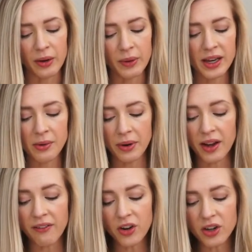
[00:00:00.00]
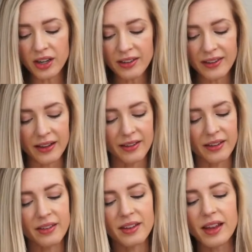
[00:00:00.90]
and when he recovered his senses,